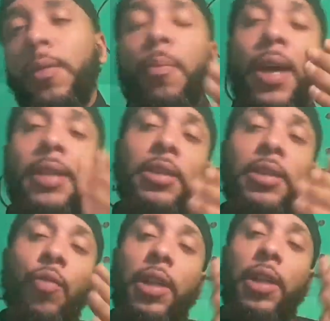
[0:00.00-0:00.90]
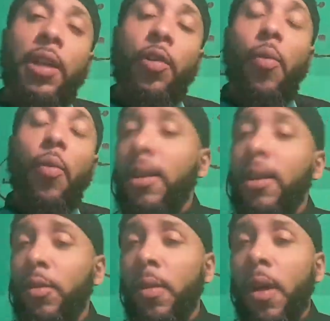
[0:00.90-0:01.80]
Best is really a
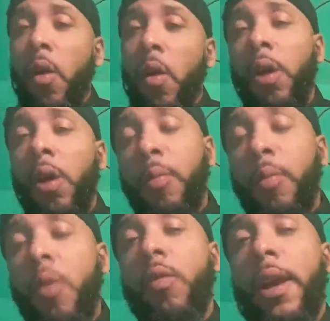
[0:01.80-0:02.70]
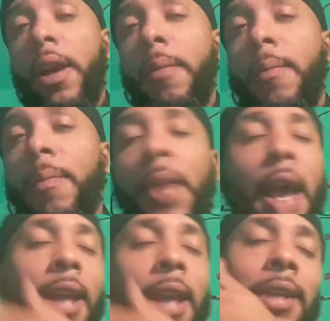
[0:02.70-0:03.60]
Thawalu or a program.
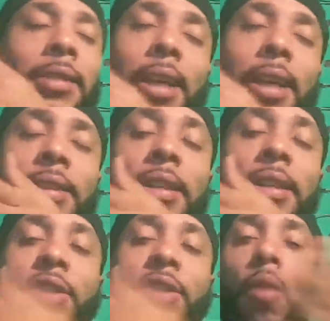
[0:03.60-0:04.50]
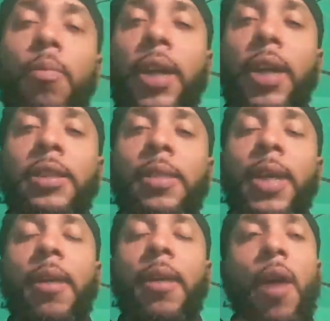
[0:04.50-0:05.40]
Any deity that y'all bring to
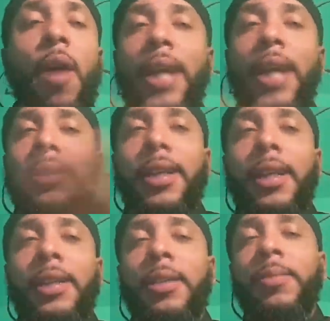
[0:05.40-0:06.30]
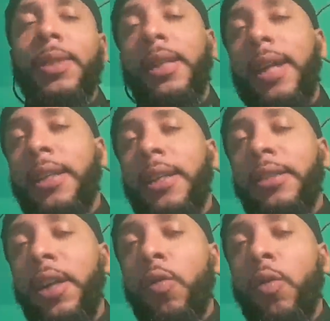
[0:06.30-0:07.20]
me about ancient Egypt, say they
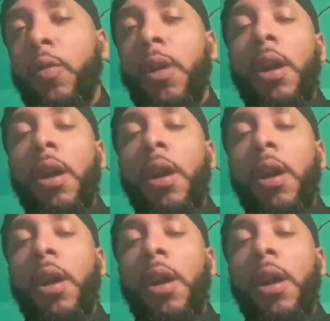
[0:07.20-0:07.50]
Natiru.